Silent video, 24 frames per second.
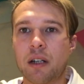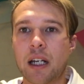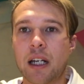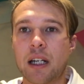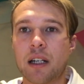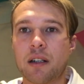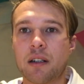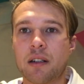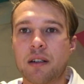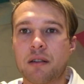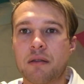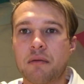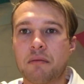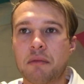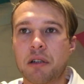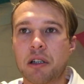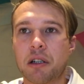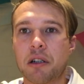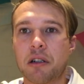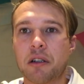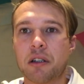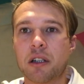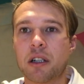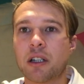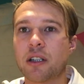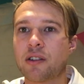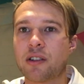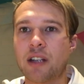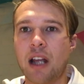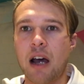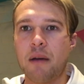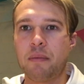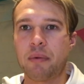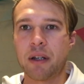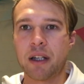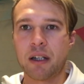and you know, you're gonna
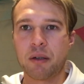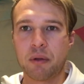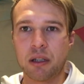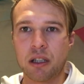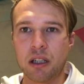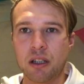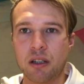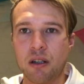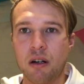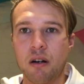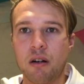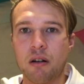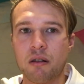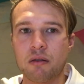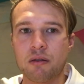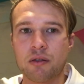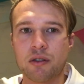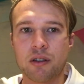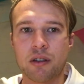start playing with the Yong.